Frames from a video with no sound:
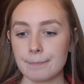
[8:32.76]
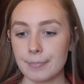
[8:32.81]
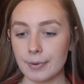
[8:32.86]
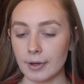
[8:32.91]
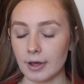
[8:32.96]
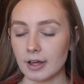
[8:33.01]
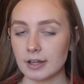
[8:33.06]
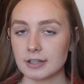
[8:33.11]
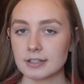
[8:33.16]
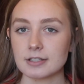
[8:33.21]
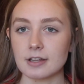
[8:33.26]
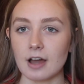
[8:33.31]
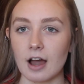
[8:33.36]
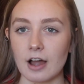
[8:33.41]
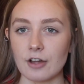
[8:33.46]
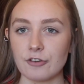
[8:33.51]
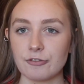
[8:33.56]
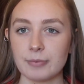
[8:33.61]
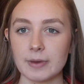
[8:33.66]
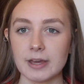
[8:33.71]
but
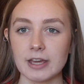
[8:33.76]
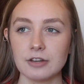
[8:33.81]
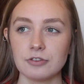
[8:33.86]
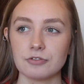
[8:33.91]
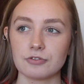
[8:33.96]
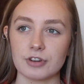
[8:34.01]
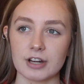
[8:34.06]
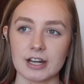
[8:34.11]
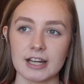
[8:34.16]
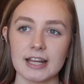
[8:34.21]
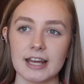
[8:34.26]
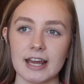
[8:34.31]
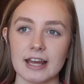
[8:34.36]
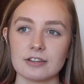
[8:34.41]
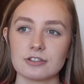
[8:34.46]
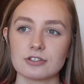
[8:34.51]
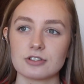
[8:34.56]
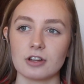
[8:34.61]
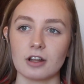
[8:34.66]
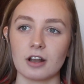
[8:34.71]
I've been really
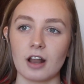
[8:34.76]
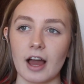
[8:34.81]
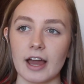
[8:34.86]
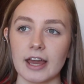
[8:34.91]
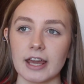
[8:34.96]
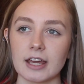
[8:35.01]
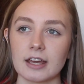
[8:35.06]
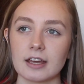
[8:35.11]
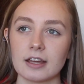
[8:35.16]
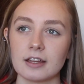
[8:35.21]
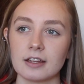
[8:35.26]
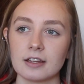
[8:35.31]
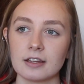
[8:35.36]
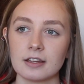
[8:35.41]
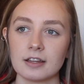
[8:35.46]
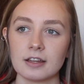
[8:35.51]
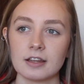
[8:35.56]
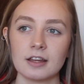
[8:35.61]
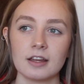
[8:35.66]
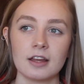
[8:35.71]
into like
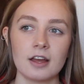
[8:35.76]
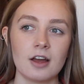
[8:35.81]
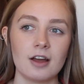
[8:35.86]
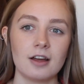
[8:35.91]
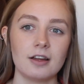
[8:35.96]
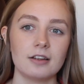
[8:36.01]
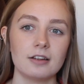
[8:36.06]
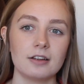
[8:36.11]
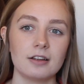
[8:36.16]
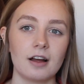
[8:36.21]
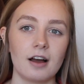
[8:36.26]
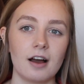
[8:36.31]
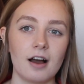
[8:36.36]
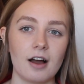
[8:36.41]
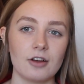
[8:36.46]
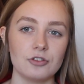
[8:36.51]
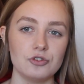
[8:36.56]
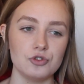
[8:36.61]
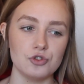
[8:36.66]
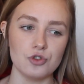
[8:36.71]

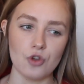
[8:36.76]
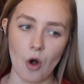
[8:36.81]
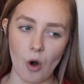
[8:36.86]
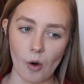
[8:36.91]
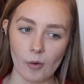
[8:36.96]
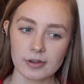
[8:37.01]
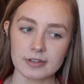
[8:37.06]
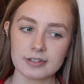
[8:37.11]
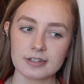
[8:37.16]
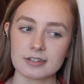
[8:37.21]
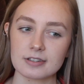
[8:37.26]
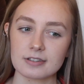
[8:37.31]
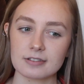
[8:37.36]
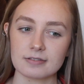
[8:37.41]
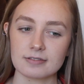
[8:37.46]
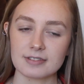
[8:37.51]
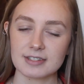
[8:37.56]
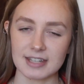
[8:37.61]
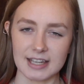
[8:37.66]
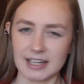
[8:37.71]
not
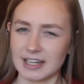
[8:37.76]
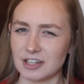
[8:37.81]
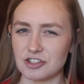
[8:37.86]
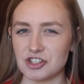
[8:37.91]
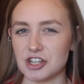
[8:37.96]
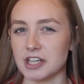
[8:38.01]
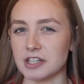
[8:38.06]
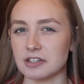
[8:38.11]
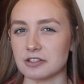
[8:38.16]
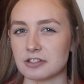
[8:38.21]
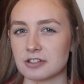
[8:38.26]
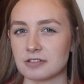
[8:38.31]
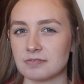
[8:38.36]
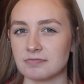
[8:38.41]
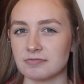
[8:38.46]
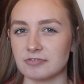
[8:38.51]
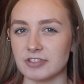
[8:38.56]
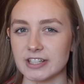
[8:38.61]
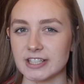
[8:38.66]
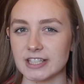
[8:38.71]
skinny jeans
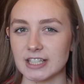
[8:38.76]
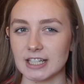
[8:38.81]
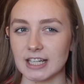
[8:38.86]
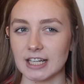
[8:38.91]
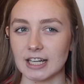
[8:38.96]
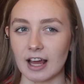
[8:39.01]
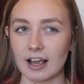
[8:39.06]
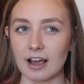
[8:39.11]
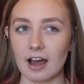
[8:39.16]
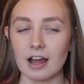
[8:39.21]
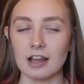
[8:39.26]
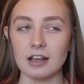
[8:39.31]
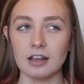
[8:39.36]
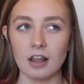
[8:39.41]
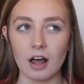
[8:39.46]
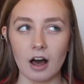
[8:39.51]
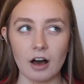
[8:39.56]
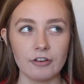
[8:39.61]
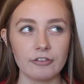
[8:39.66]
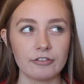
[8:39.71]
recently. Like, I
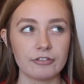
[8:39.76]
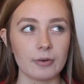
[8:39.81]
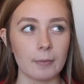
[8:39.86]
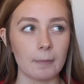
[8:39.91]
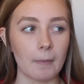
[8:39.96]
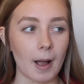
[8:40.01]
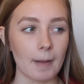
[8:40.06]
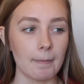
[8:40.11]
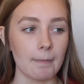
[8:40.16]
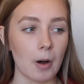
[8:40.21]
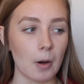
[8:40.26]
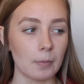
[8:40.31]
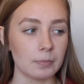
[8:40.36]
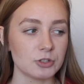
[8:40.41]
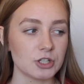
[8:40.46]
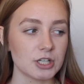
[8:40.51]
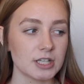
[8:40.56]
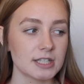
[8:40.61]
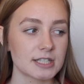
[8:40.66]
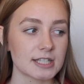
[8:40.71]
love my
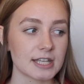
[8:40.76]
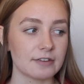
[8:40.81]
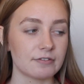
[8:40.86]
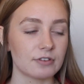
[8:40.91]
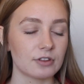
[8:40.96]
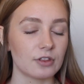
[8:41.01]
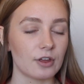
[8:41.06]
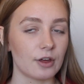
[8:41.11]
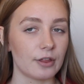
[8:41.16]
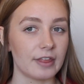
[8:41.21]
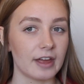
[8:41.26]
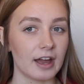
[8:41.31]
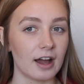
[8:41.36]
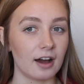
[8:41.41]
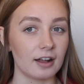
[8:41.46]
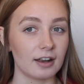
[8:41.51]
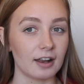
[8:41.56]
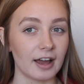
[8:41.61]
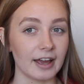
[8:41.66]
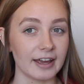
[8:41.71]
mom jeans, even though they
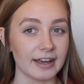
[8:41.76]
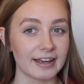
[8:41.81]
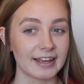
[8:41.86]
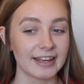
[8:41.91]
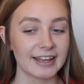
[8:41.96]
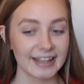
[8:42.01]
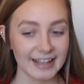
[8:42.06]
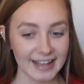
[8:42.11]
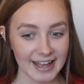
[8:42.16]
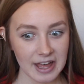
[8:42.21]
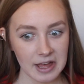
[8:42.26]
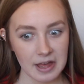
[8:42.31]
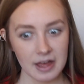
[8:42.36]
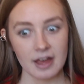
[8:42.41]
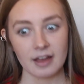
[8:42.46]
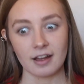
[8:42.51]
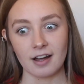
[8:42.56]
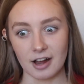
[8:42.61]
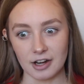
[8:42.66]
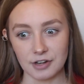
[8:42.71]
are like
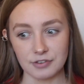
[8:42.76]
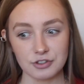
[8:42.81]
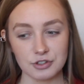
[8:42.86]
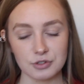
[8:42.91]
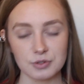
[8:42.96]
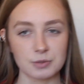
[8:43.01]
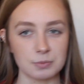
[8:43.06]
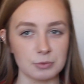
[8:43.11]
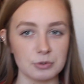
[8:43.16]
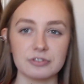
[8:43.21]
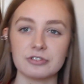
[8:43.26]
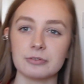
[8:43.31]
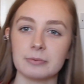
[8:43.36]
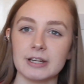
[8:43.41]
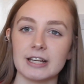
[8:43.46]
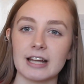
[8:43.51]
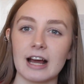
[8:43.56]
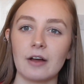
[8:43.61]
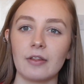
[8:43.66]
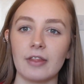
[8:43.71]
kind of too small for
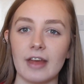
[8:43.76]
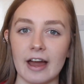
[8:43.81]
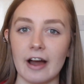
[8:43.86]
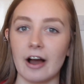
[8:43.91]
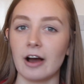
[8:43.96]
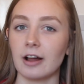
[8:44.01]
me now.